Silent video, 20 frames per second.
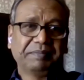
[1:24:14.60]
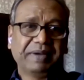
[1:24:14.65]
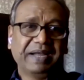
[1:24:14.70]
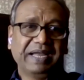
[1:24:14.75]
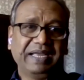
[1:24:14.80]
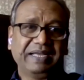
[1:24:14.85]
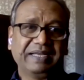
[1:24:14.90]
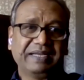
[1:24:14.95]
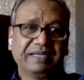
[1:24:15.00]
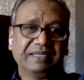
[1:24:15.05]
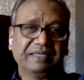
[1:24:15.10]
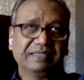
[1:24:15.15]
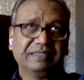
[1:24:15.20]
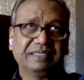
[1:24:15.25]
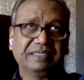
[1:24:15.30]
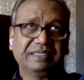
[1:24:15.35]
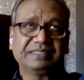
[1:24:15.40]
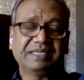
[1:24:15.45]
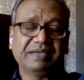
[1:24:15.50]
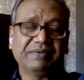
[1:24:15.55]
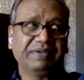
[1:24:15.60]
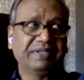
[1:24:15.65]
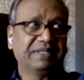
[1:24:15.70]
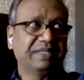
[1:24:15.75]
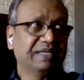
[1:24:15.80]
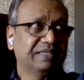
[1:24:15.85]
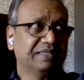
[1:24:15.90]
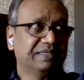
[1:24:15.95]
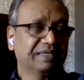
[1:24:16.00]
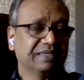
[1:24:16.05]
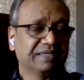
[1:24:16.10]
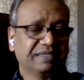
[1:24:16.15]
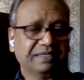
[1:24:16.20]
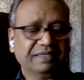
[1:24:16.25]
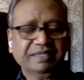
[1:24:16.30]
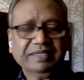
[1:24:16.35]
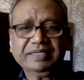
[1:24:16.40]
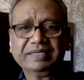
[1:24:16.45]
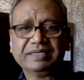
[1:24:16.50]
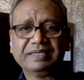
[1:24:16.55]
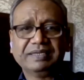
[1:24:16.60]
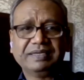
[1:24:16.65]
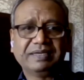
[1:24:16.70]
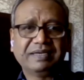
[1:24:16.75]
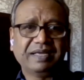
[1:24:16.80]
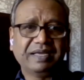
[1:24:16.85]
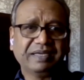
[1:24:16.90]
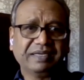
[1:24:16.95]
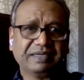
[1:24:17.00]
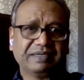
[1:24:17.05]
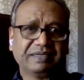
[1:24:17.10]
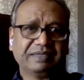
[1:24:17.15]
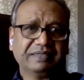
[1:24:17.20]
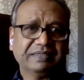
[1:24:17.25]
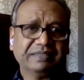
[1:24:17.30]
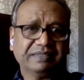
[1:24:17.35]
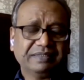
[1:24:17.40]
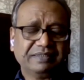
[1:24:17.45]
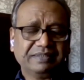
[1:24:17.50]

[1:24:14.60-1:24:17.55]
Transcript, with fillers: Yeah. Mike the seventh, I think. Tiger.